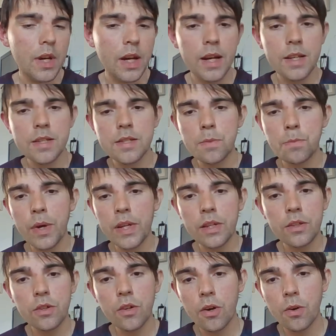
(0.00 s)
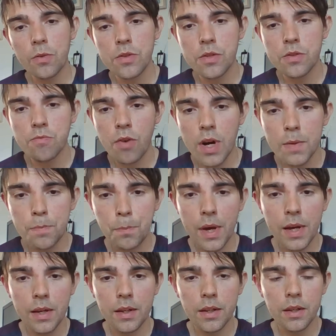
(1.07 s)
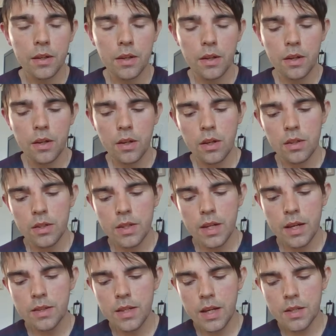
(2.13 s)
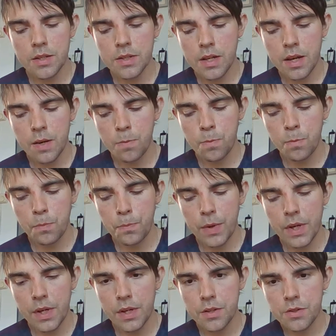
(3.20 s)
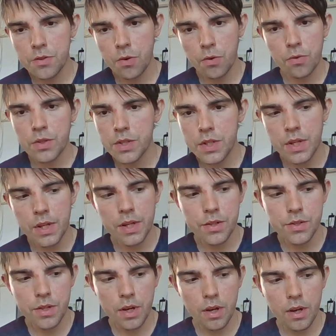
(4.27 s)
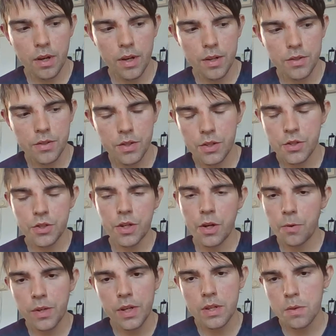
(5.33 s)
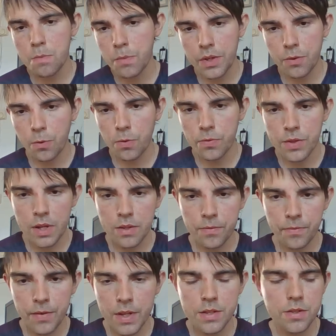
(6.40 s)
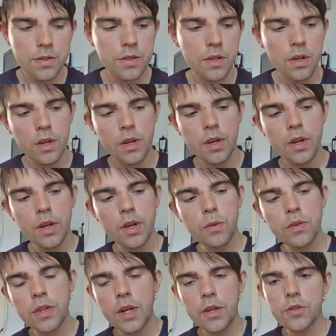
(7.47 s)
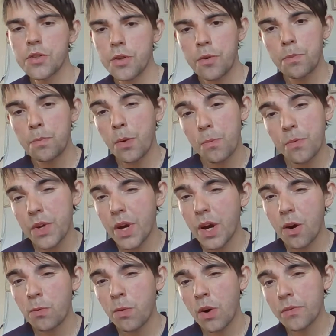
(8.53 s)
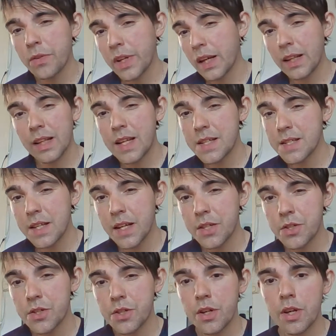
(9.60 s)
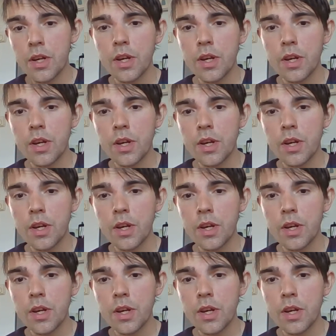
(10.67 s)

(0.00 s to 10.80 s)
Ainsley Maitland-Niles as right back. Then next to him would be Socrates and Koscielny in the middle of that defence. Nacho Monreal rather than Kolasinac.